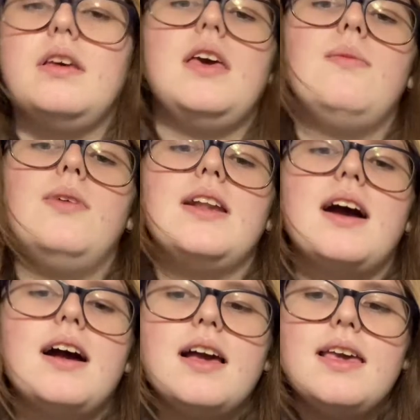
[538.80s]
and when
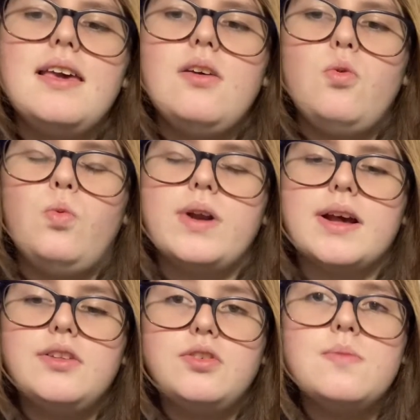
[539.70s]

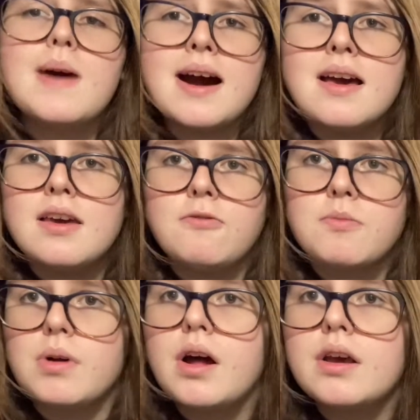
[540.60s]
I do my
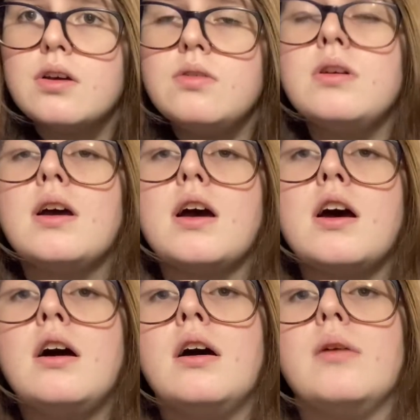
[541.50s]
vibrato,
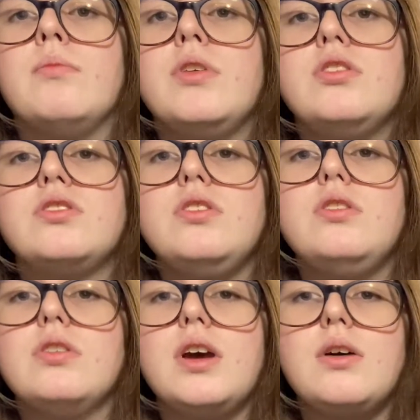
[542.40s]
so you
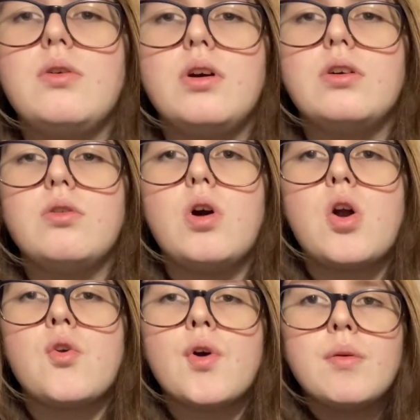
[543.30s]
know how
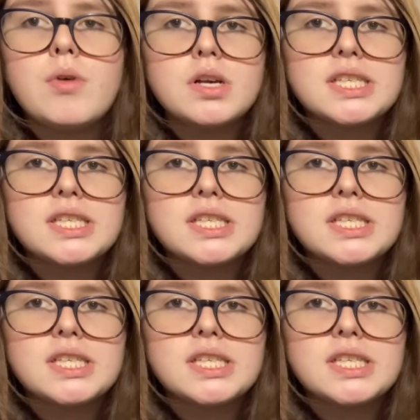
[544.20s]
our normal